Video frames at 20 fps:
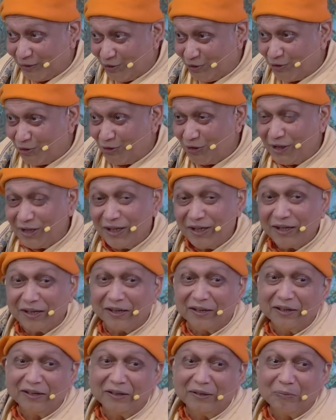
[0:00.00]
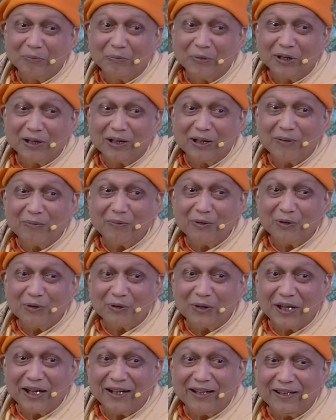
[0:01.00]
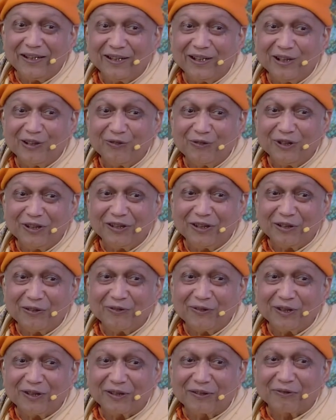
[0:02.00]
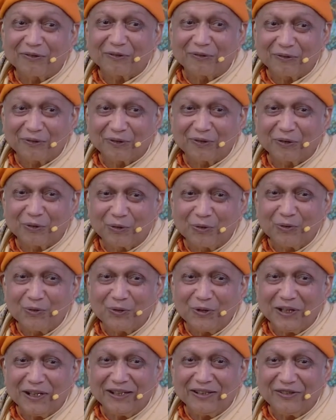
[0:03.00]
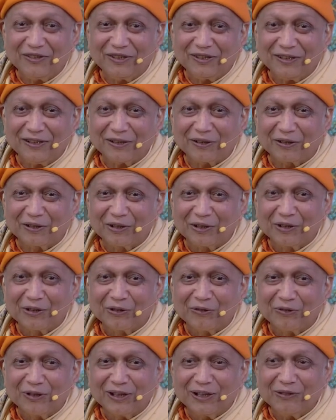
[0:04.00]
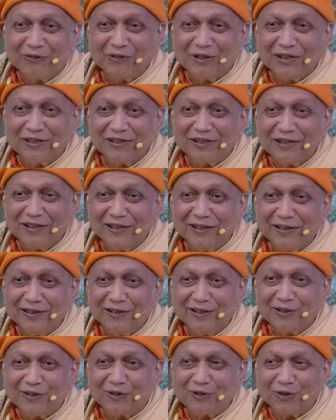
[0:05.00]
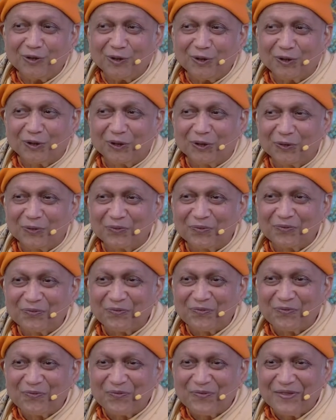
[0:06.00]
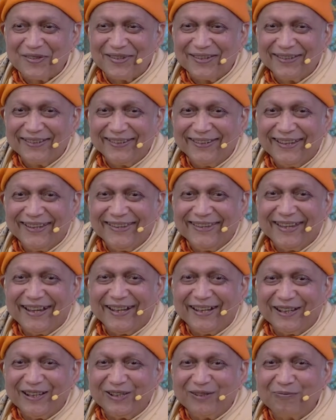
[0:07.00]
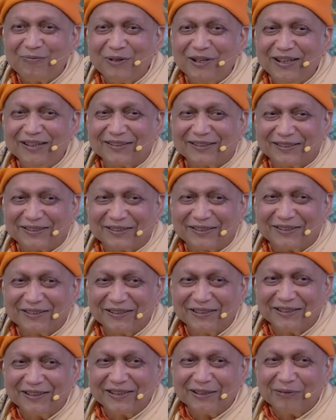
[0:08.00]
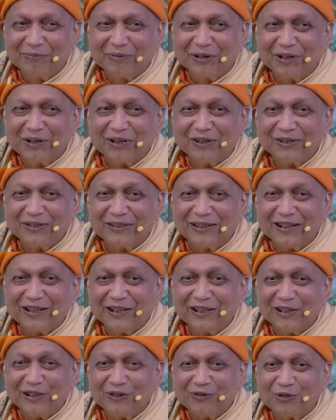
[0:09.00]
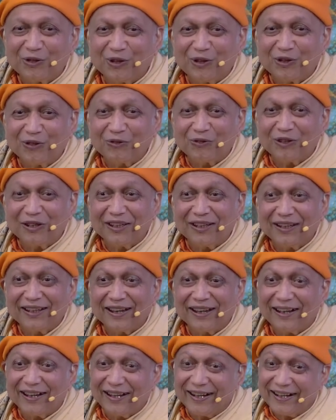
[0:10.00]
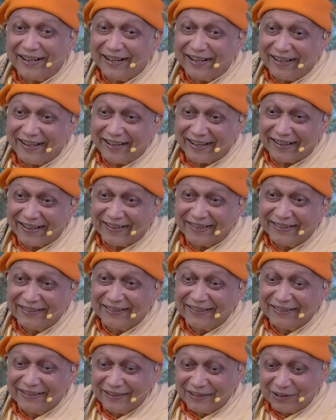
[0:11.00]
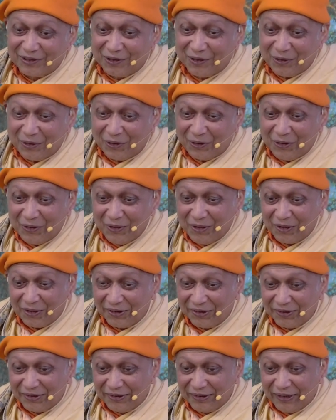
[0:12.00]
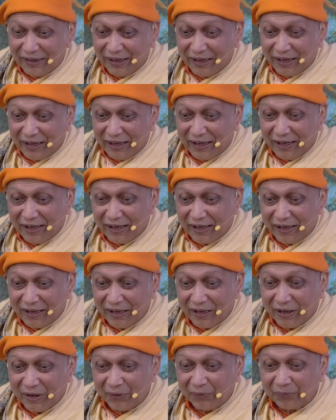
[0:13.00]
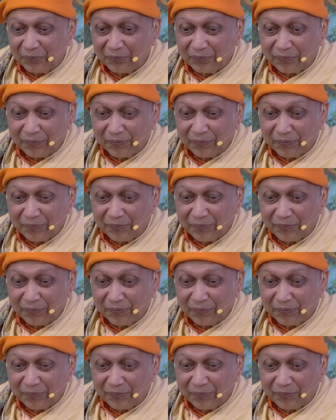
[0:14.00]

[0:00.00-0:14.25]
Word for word: actually become united with our true nature, when we see the truth, then that is bliss, because that is what we are. So, uh,